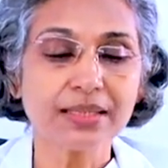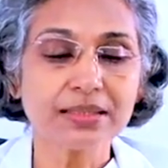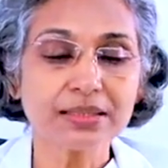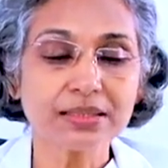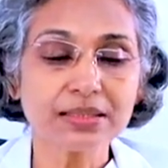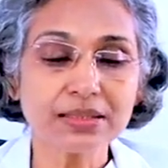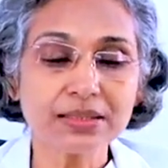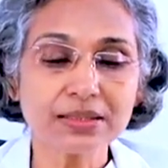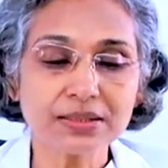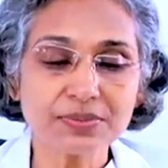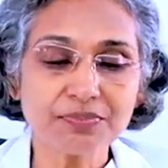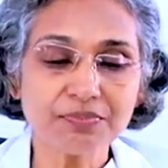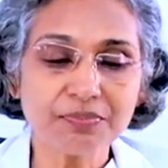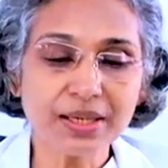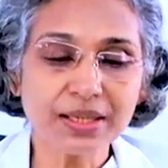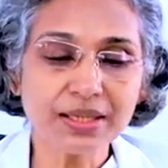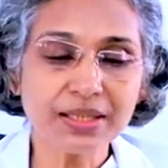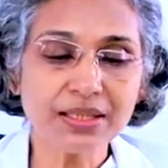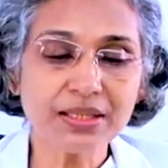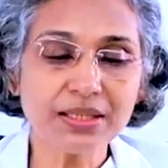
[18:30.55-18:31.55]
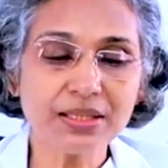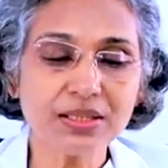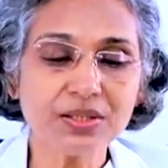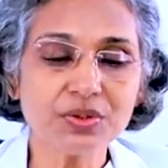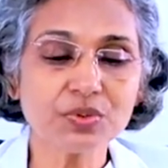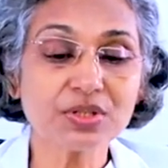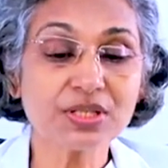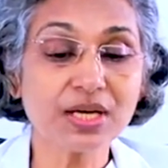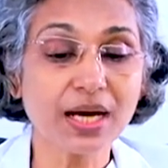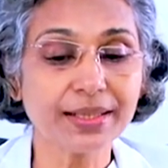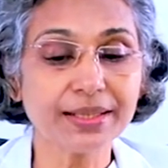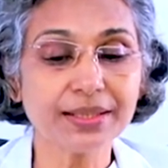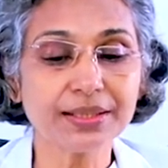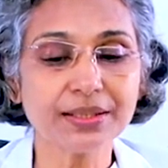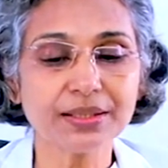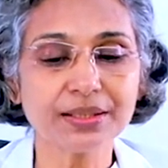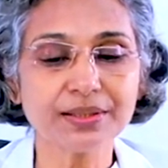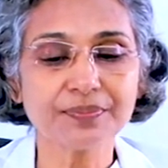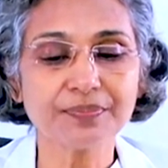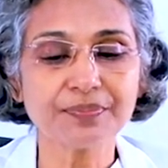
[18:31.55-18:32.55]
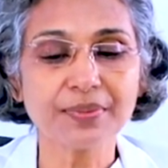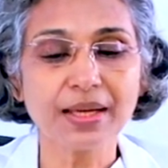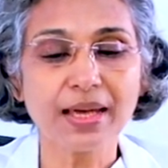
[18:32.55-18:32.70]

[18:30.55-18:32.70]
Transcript: Since beginning it was 100,